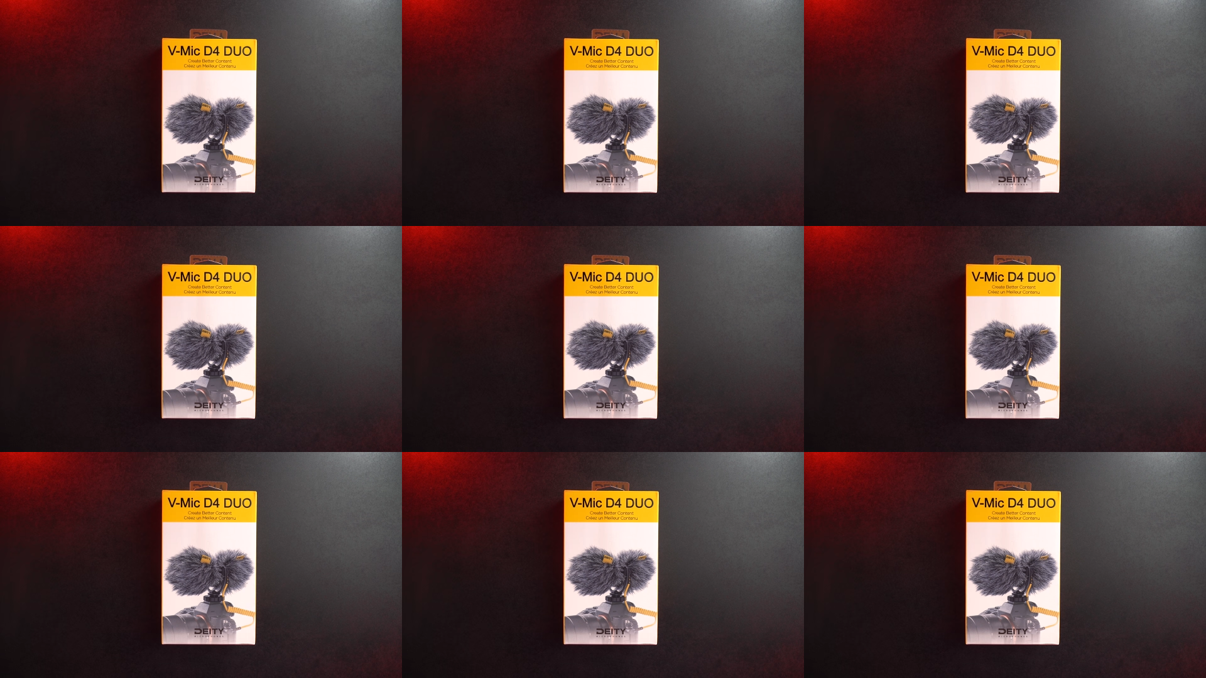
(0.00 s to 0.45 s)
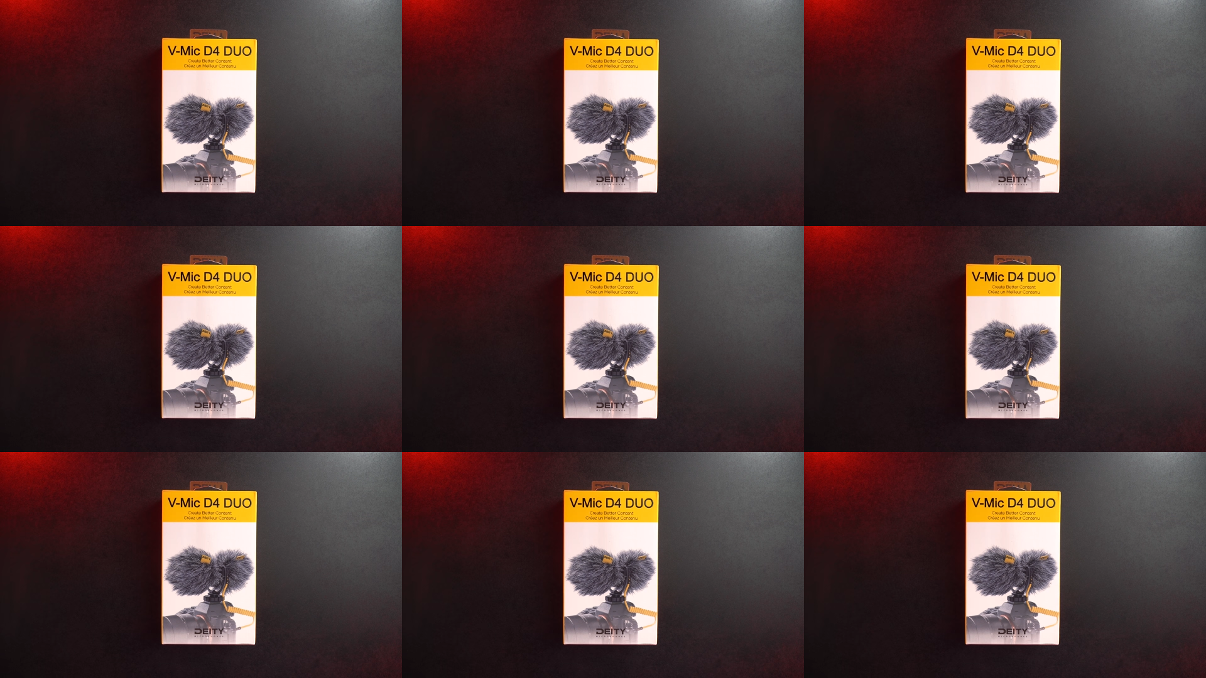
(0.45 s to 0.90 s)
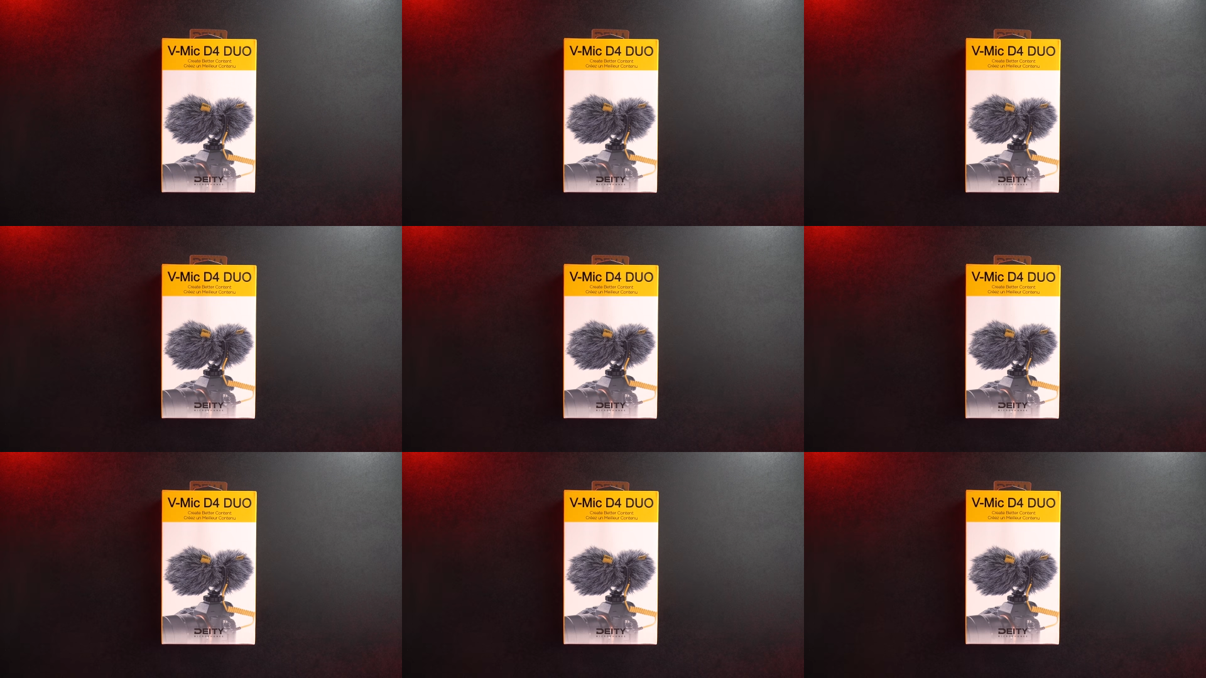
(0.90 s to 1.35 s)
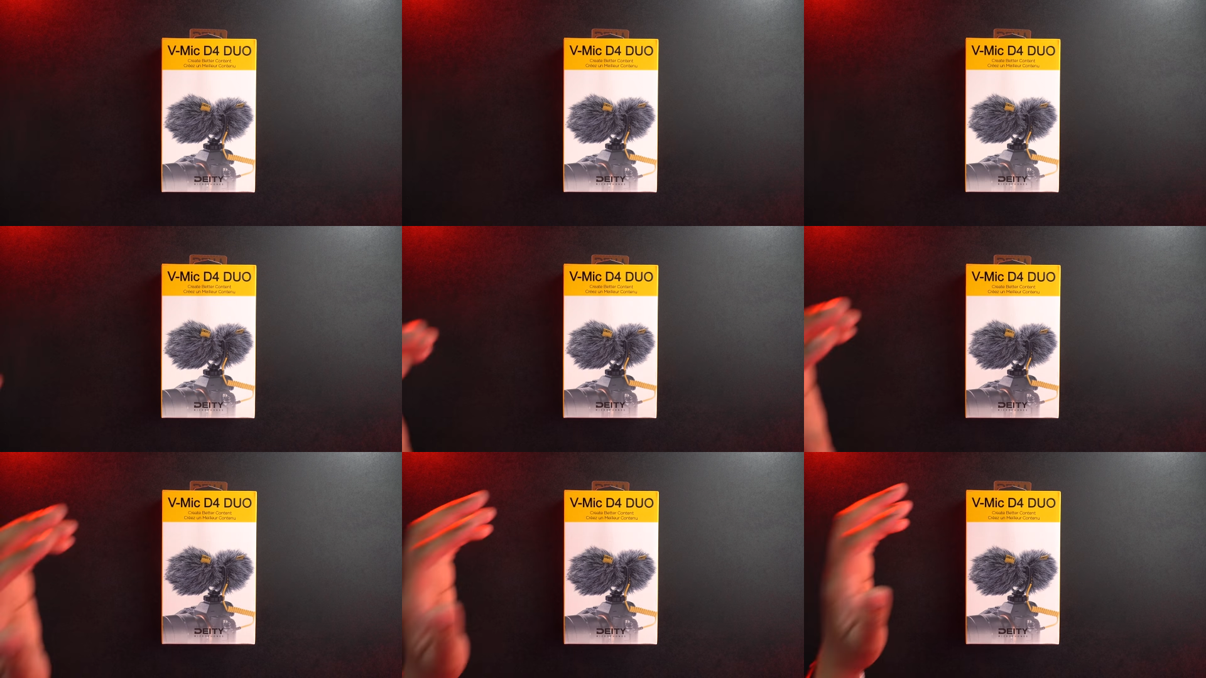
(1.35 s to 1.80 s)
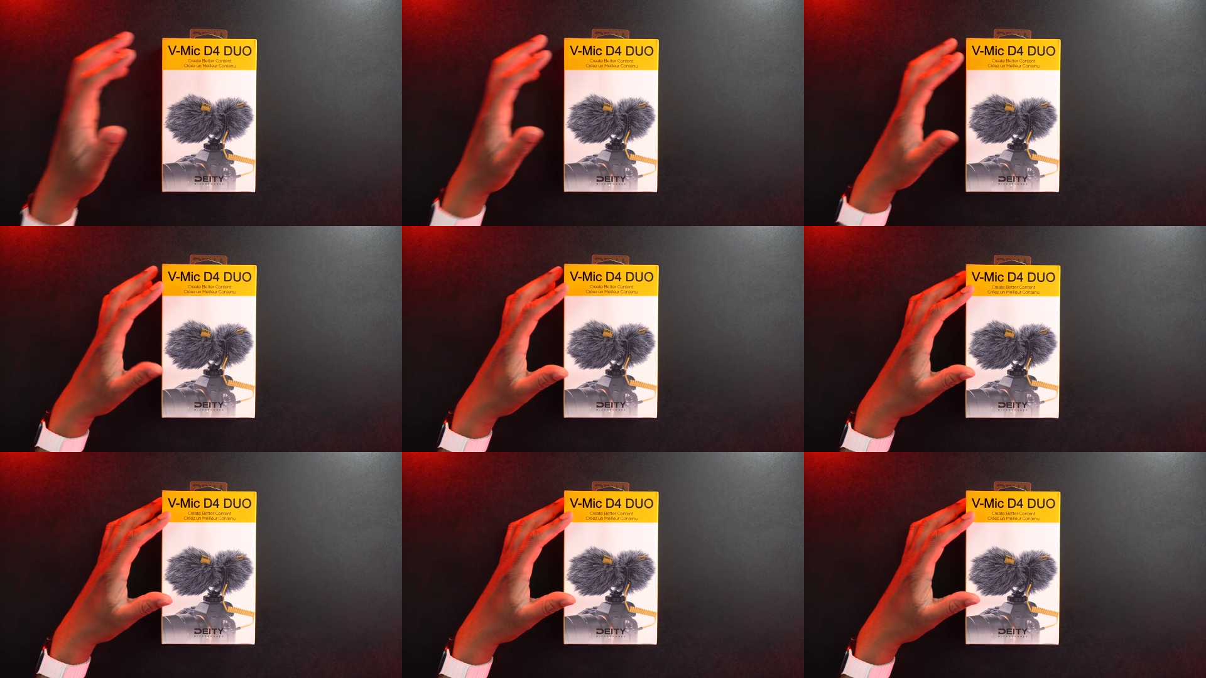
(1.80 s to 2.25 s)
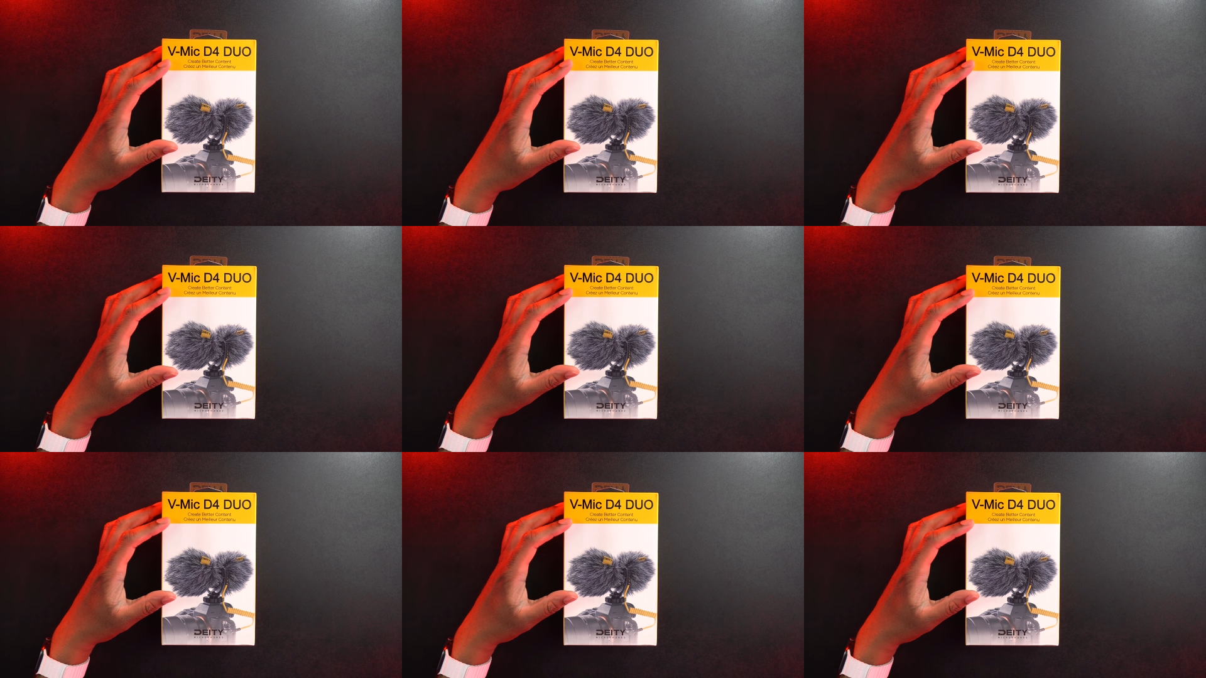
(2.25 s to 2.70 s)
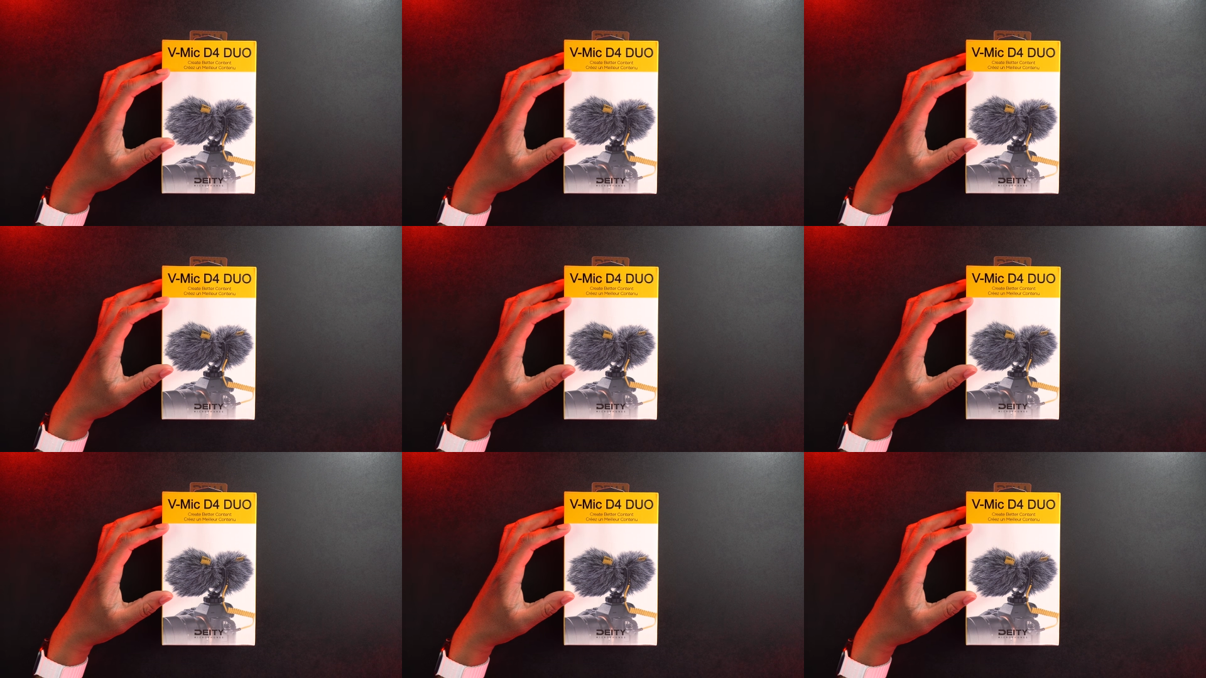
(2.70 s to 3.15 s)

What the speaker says: [unreadable: no face in view]